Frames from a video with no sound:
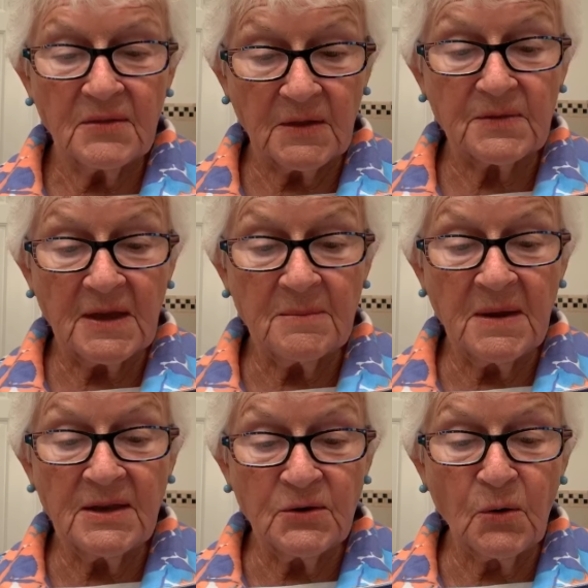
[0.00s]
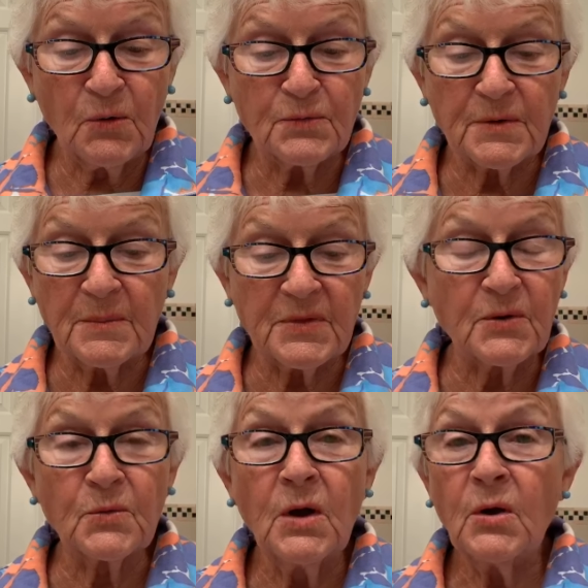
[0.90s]
that they may know from
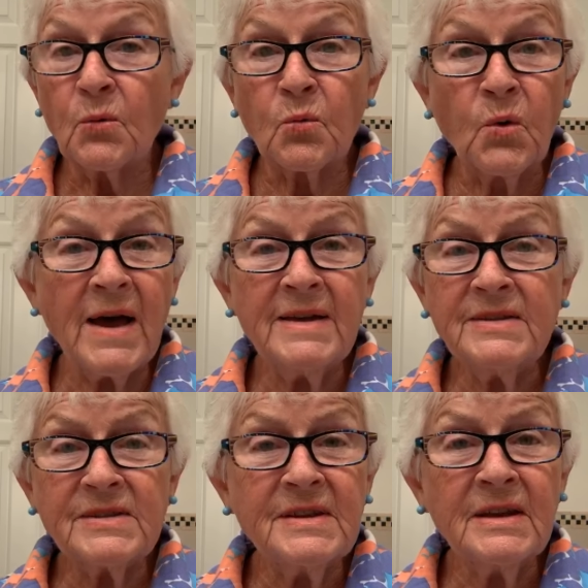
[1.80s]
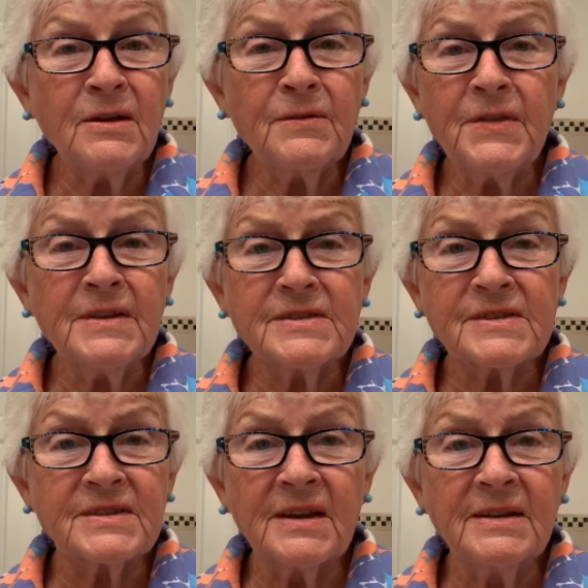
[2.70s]
the rising of the
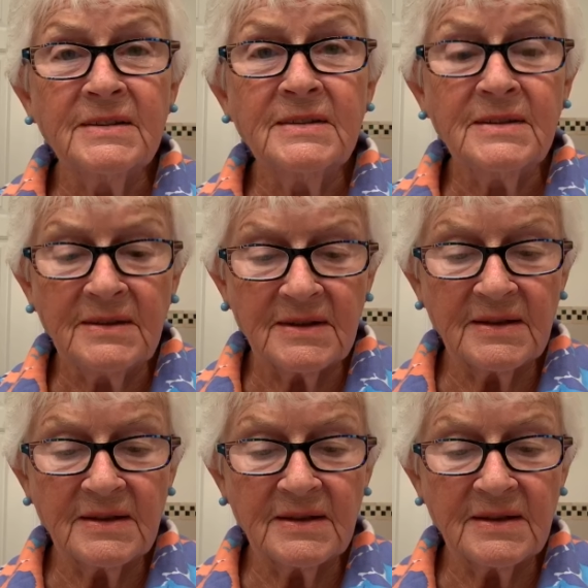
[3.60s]
sun